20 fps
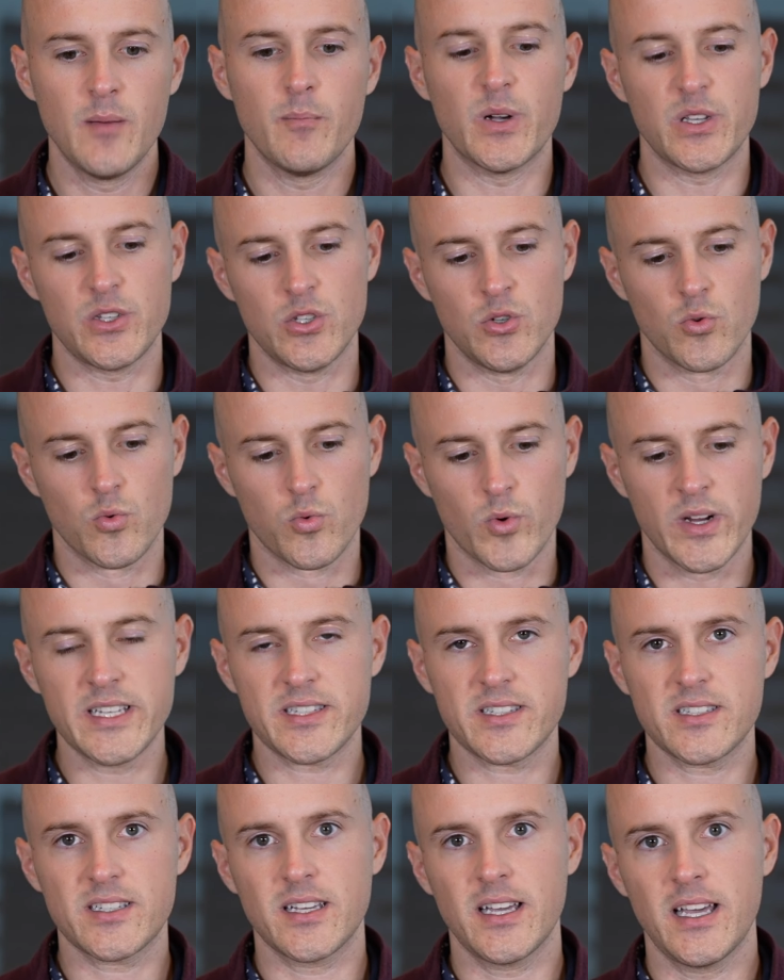but you
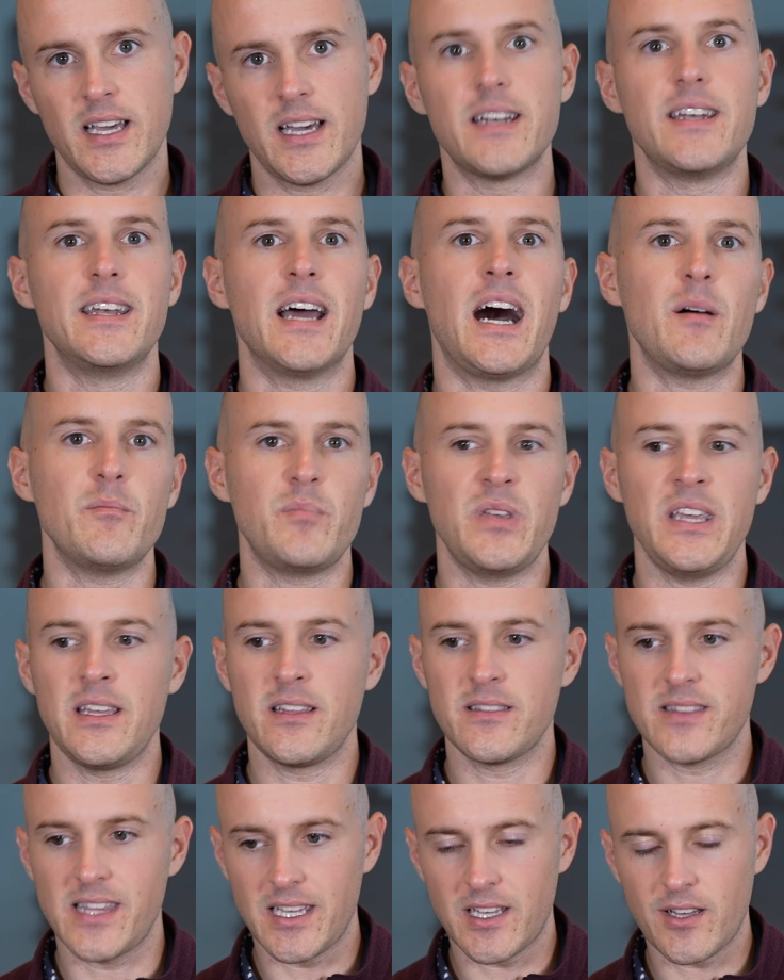risk not
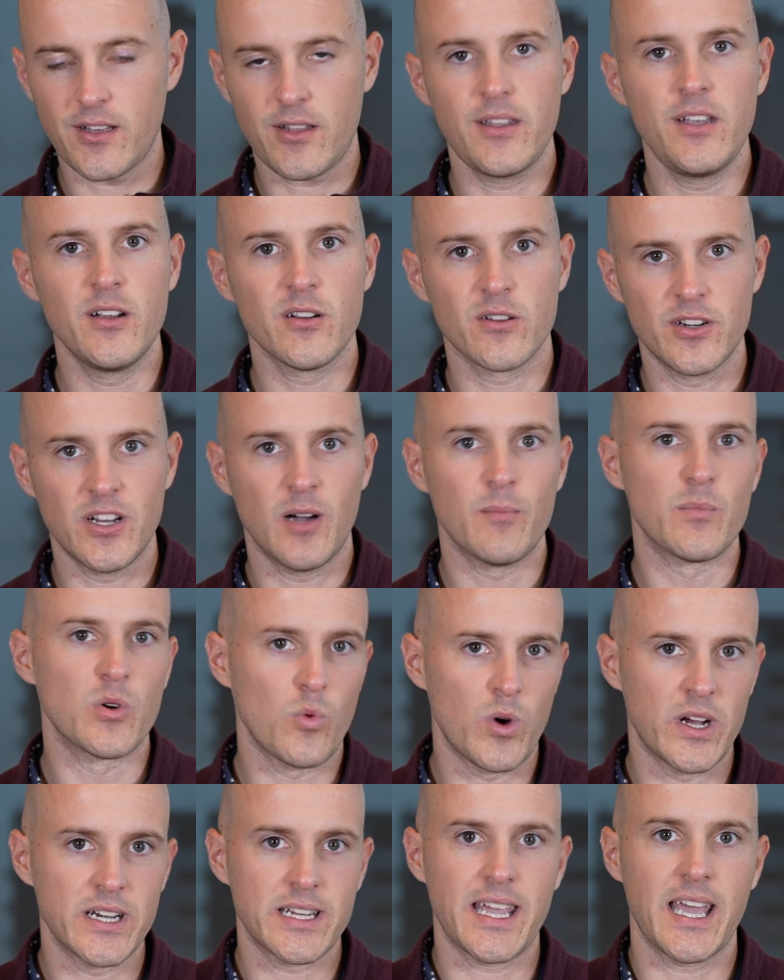being the clear number
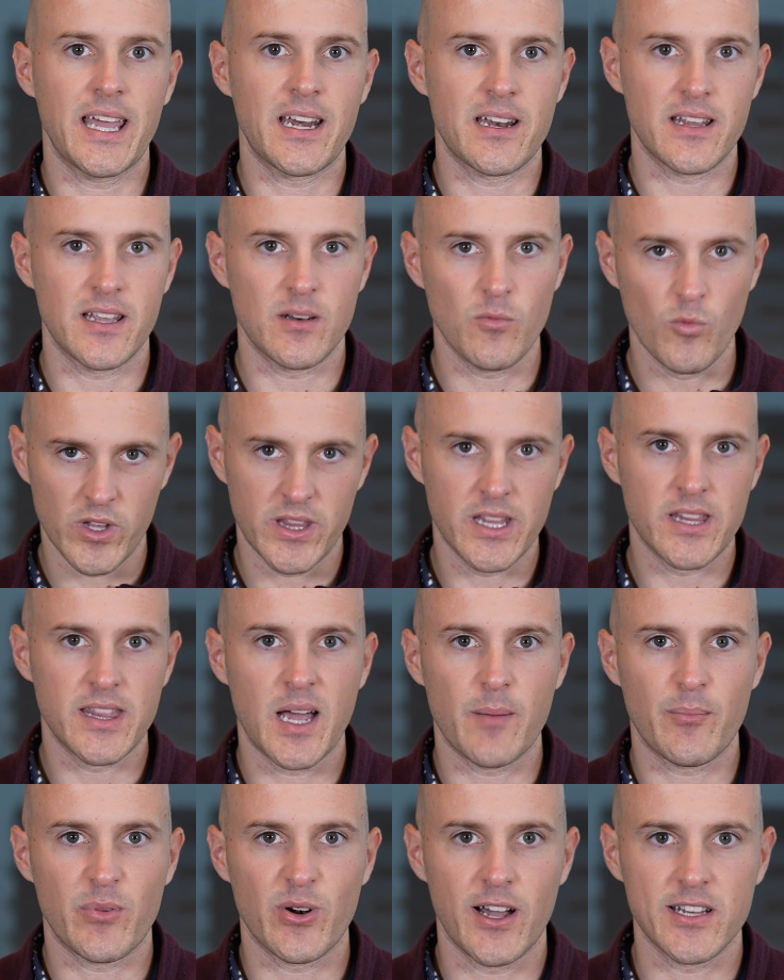one candidate within
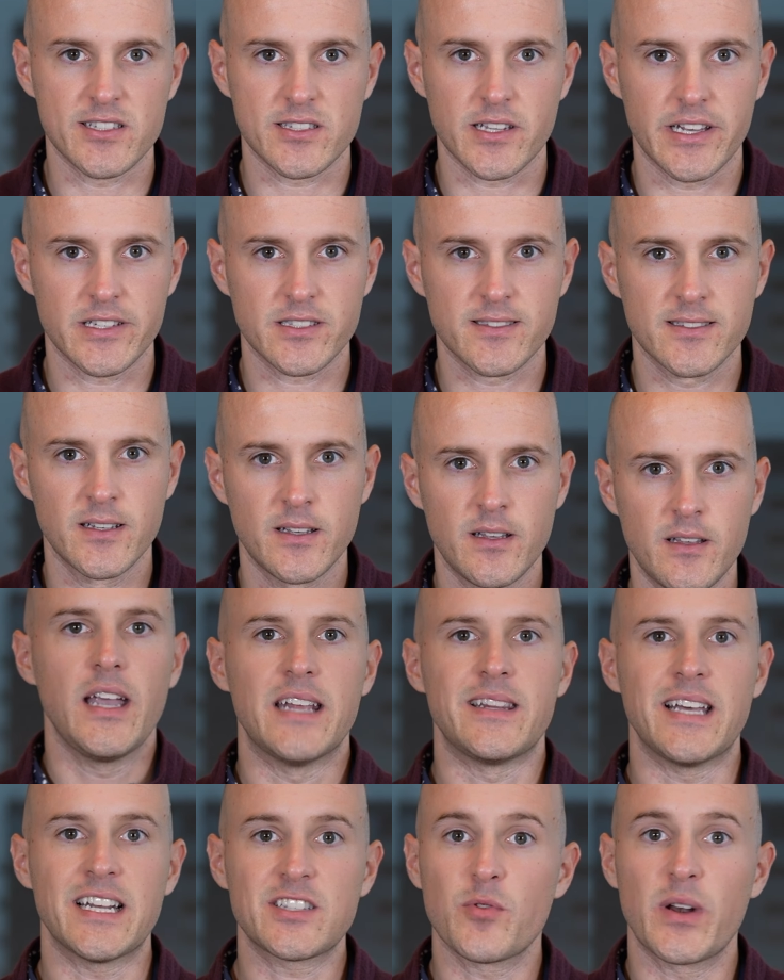that process.
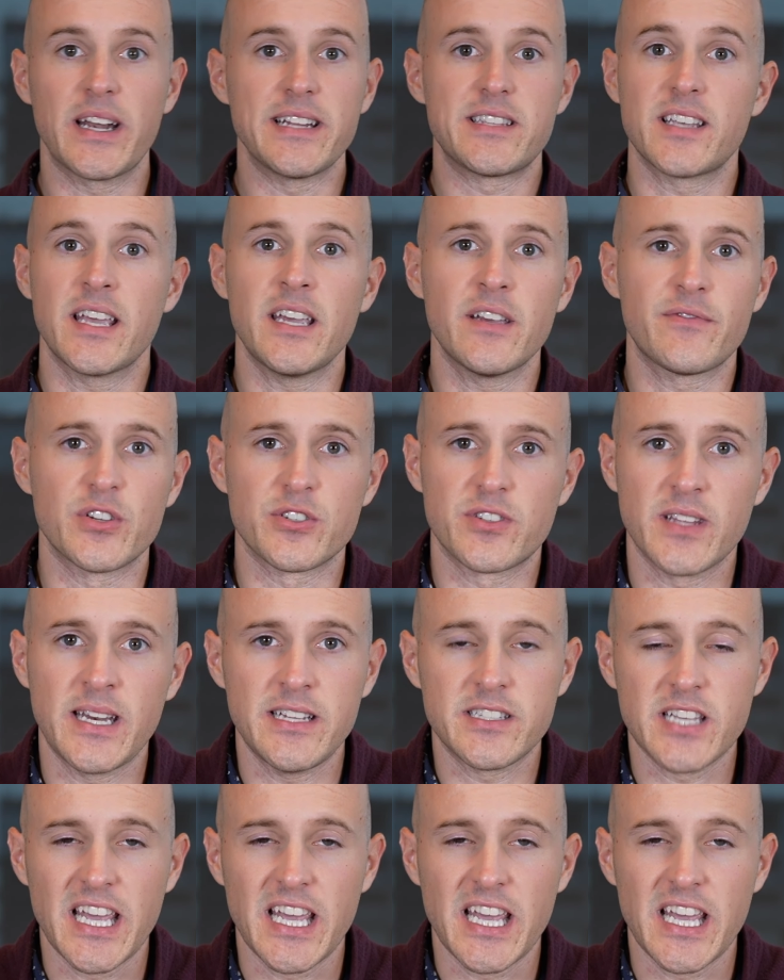And that's what I'd say if there's any